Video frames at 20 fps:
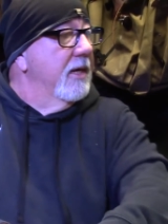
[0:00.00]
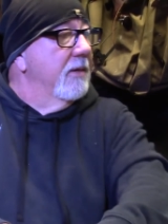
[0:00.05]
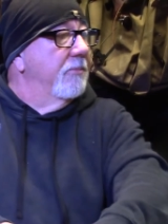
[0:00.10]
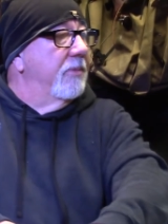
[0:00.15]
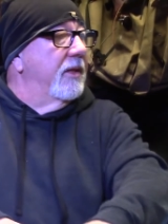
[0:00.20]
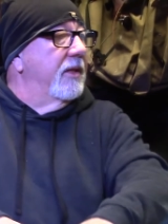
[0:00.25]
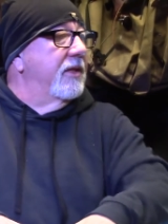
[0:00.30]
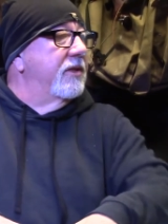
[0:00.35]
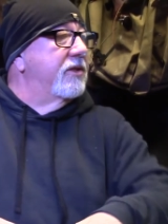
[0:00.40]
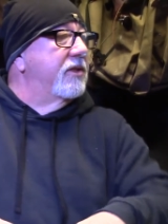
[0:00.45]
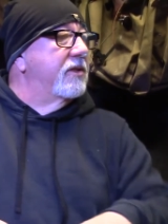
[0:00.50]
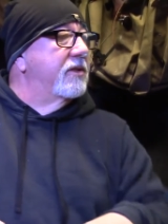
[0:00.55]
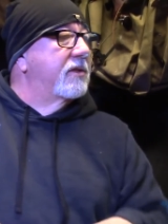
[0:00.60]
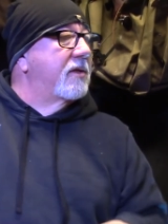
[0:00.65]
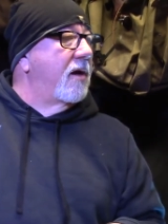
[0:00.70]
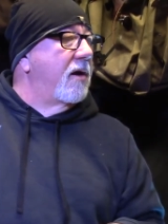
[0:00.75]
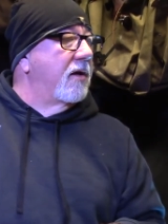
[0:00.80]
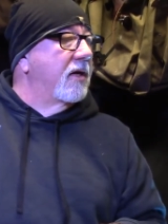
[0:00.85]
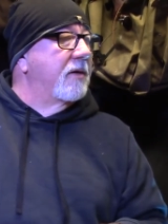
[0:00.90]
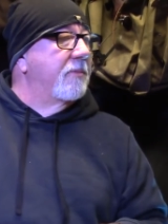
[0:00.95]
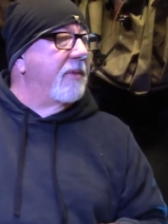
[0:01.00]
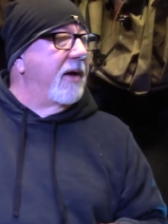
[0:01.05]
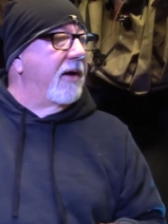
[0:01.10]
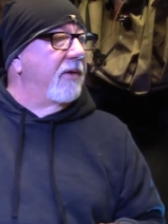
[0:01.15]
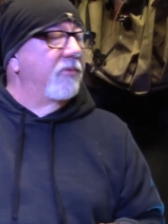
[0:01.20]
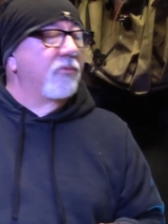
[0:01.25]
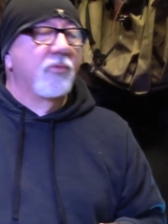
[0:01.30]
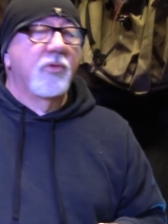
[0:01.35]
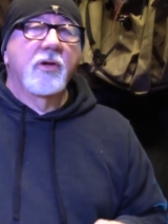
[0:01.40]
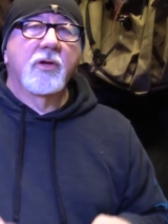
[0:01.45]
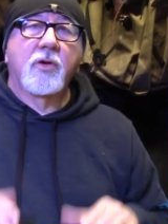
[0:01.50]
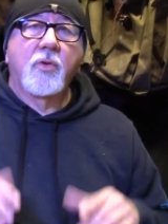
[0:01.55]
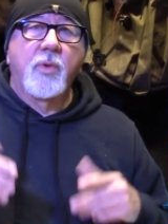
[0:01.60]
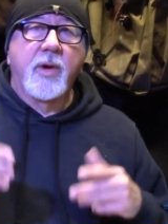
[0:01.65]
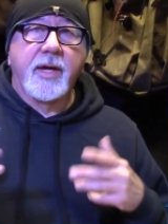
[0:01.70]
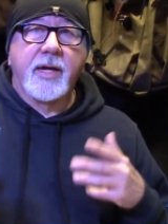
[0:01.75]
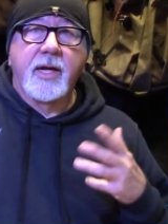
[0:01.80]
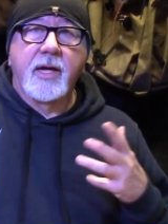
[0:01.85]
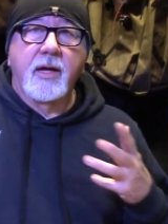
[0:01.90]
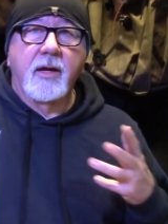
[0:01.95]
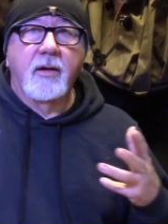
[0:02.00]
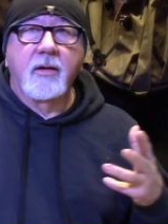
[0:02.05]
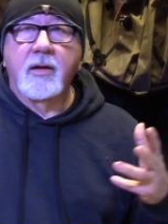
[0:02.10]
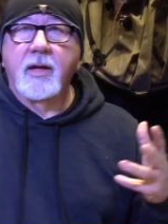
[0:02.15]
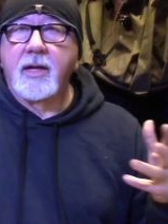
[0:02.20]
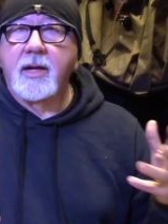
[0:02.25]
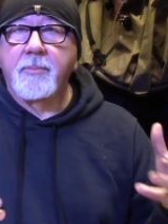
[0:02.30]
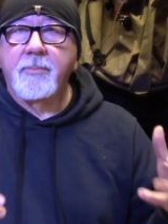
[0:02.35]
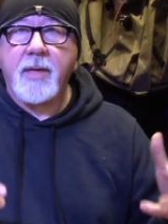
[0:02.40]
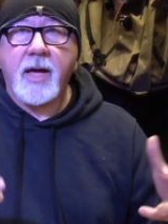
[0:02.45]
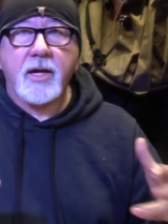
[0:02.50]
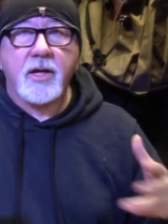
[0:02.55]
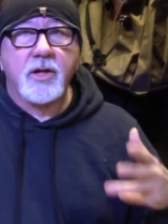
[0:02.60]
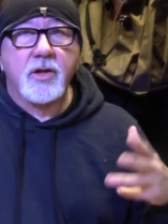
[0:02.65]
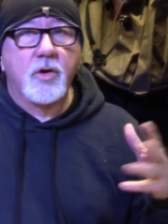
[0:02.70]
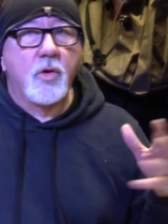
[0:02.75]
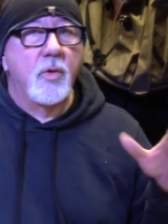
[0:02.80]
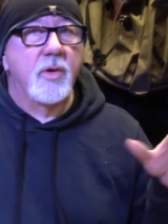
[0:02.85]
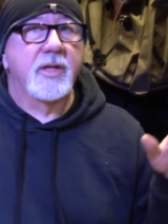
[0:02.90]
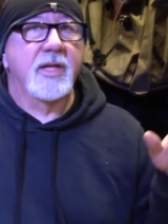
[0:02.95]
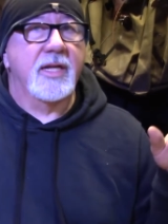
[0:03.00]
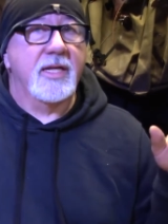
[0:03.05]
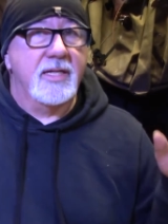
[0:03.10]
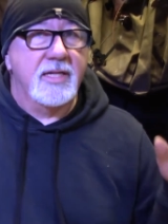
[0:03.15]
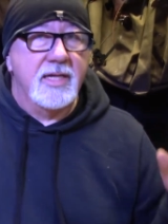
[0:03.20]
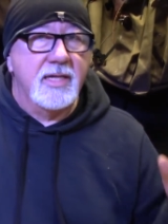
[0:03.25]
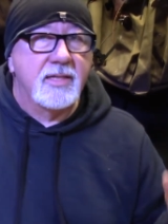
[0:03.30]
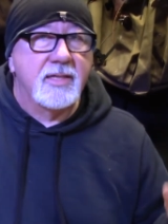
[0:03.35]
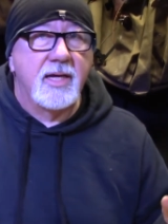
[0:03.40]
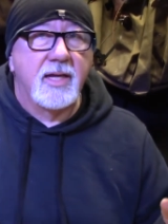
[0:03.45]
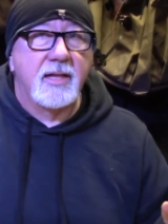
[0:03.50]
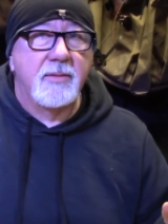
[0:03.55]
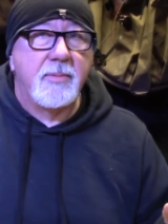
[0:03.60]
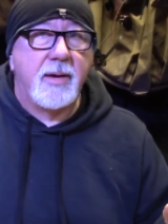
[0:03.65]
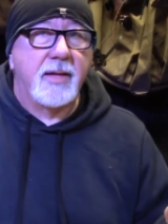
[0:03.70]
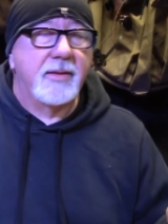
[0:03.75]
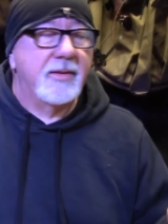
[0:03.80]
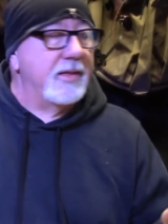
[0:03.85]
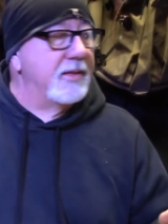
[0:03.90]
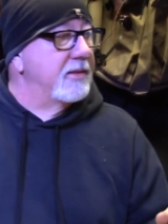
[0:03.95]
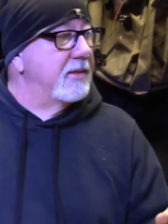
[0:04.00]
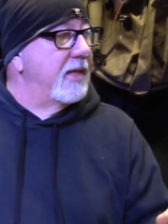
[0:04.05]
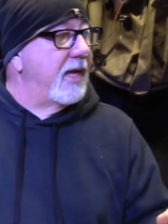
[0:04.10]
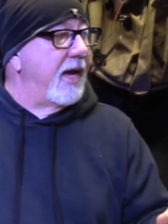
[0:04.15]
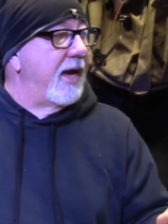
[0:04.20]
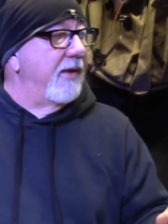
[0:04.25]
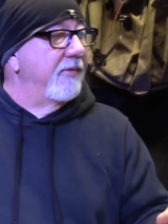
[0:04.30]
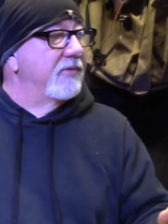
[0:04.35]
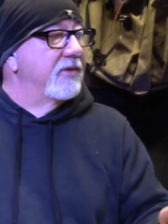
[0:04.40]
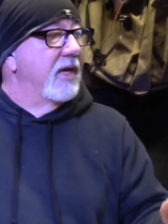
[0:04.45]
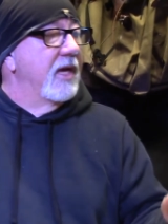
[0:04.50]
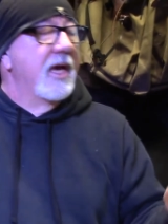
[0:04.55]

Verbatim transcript: But let's just talk about real quick here, and I'm not going to go into detail about these knives.